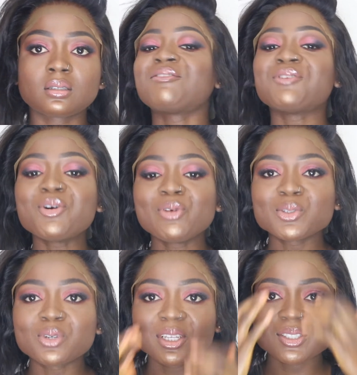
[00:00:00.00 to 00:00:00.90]
I've
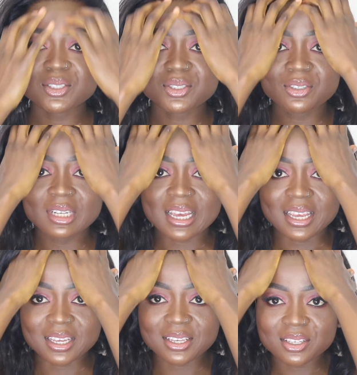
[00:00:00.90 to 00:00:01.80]
always wanted to do
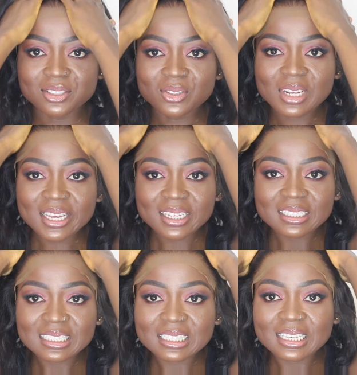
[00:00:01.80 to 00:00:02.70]
like, you know, like
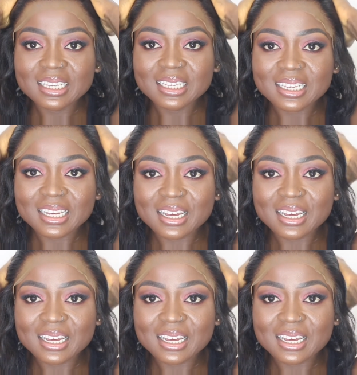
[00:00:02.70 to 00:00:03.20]
a slick